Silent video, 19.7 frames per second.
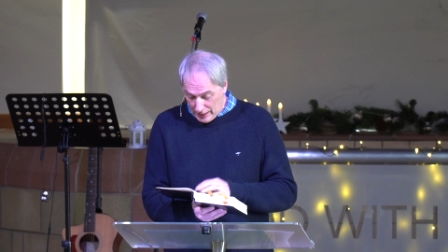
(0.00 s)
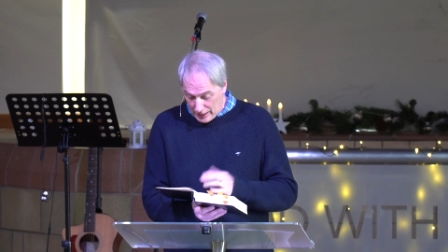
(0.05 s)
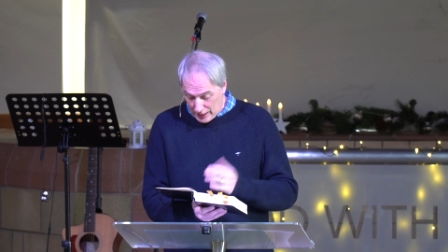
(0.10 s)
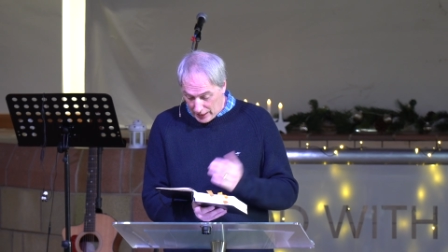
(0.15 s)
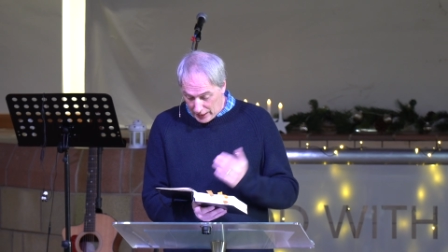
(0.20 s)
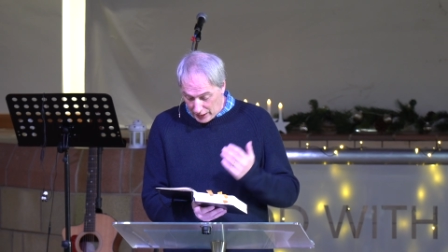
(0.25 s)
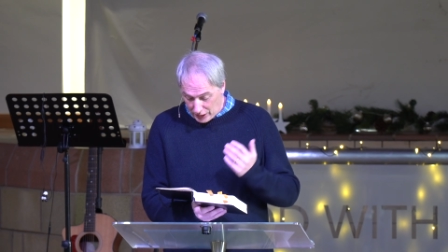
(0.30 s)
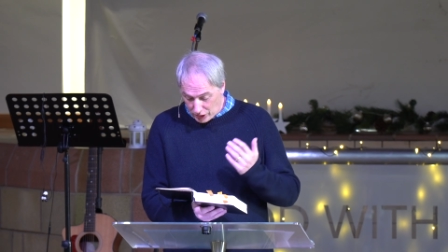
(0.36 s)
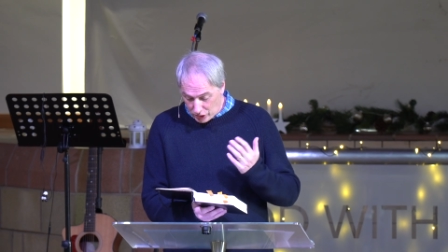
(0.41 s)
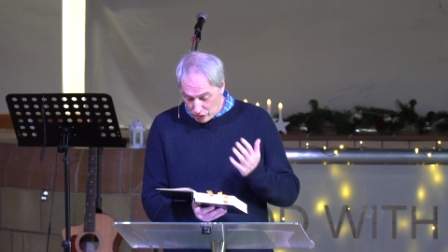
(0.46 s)

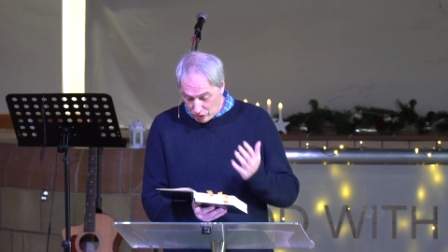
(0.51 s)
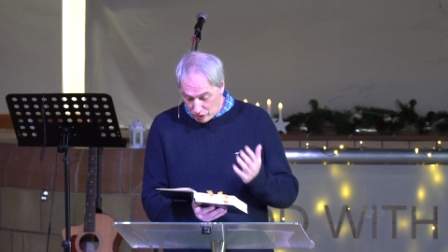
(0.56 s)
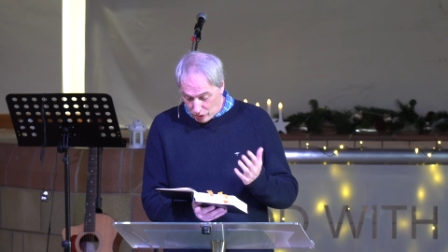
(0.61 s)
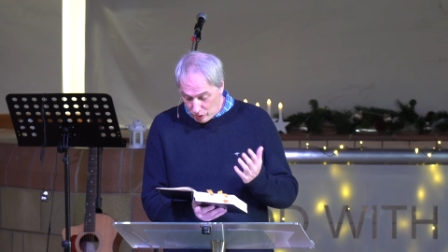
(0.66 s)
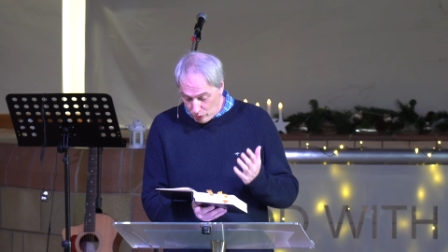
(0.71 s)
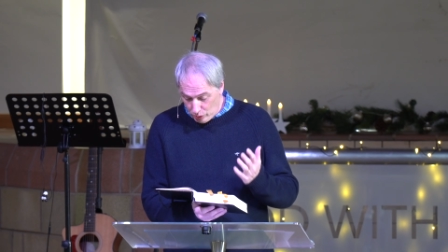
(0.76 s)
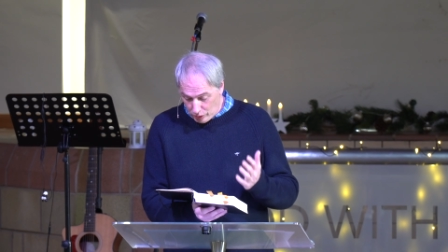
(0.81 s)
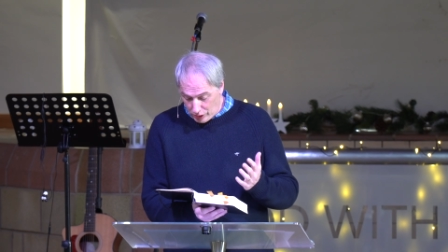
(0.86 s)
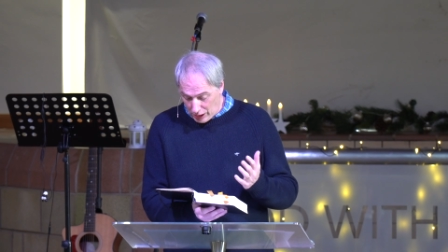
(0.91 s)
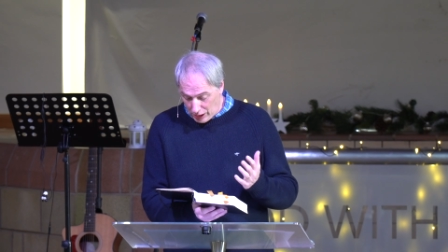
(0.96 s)
And I saw
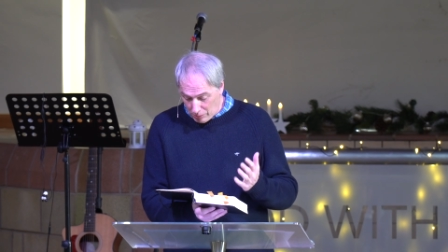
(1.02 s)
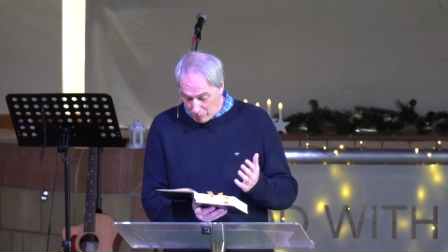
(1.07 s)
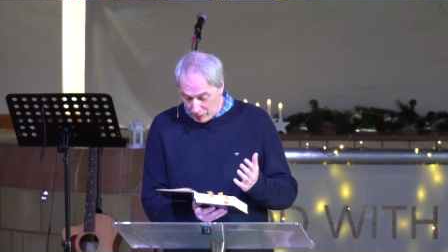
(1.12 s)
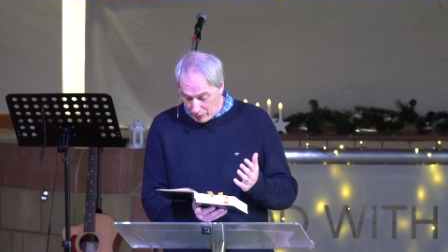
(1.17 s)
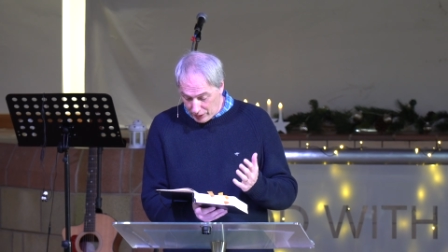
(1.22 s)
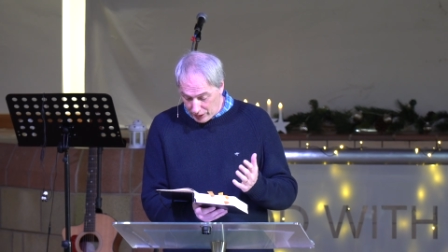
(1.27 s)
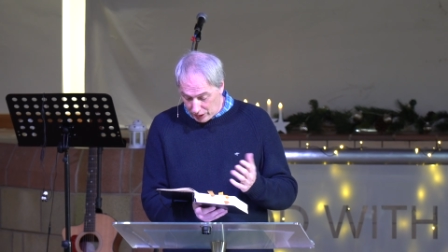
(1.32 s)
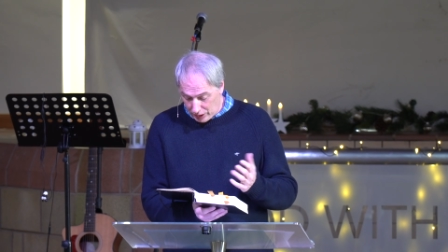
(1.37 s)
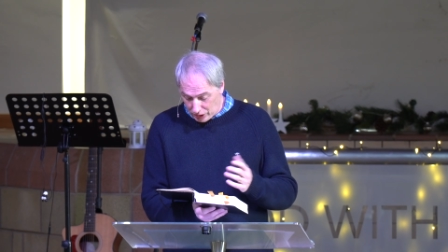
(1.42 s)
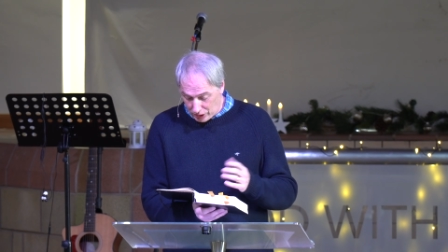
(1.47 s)
no
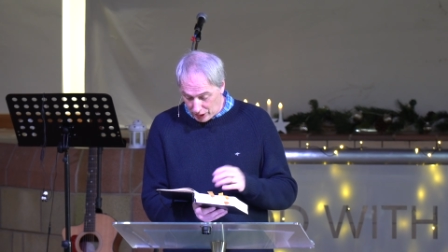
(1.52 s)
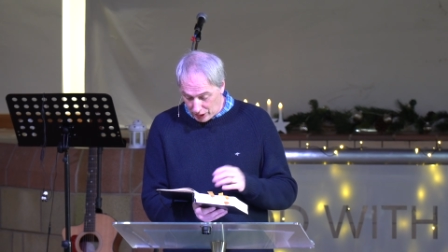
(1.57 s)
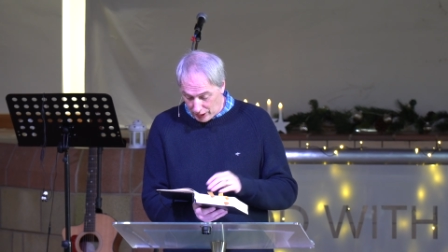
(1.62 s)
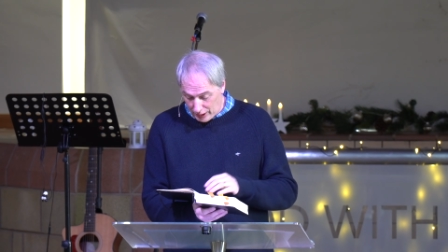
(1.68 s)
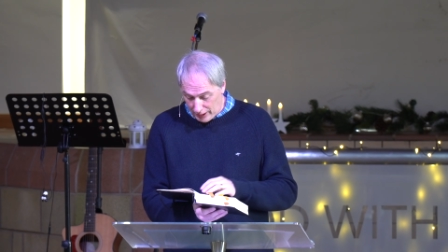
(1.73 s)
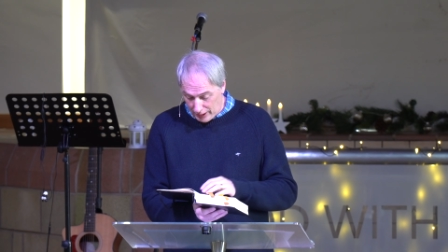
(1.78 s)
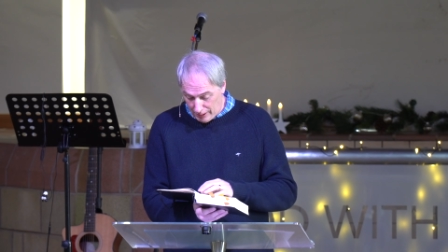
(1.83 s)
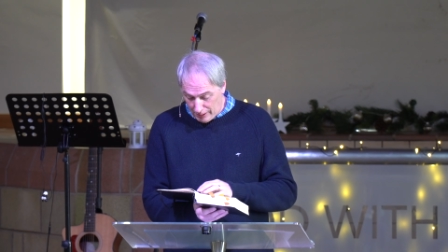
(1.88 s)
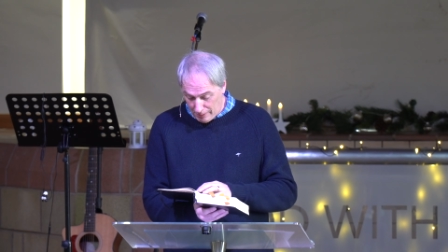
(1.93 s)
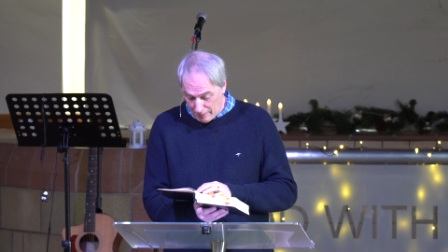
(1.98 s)
temple in the
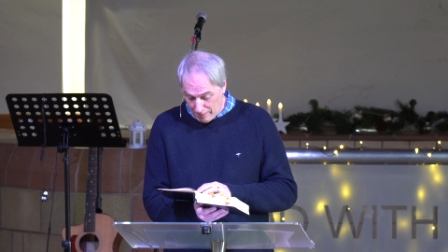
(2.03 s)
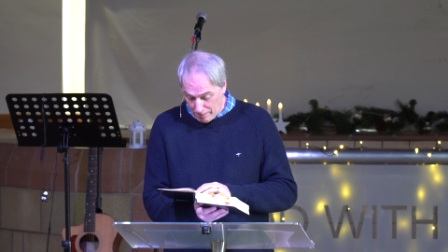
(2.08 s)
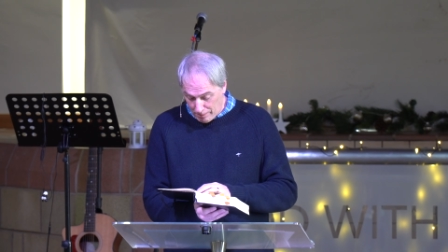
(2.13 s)
city,